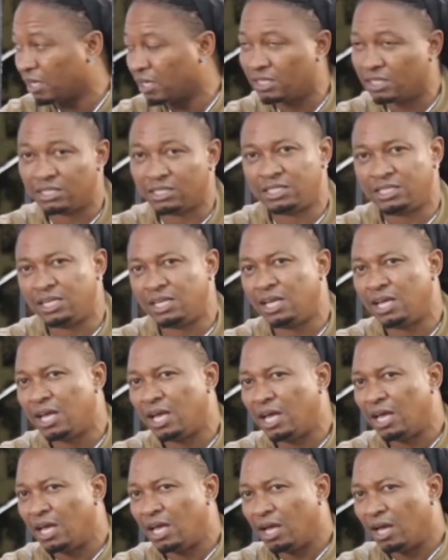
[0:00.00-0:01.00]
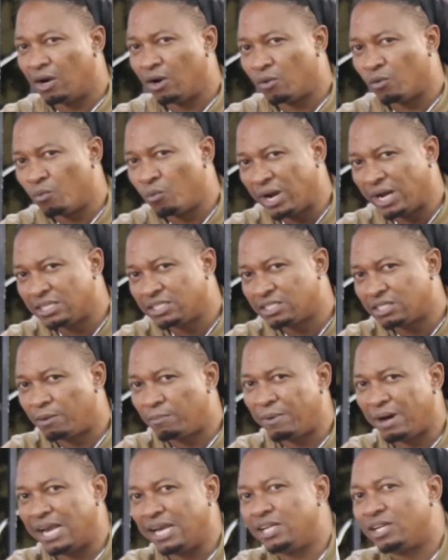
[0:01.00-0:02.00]
And you see, when
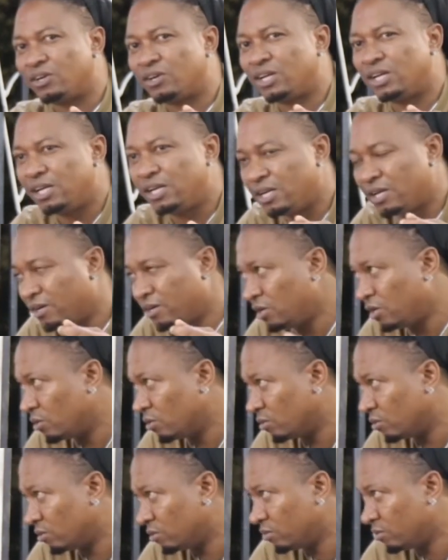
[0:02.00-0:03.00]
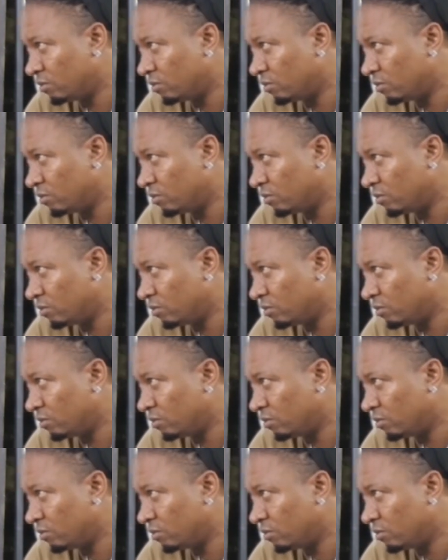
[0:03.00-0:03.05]
somebody could hear you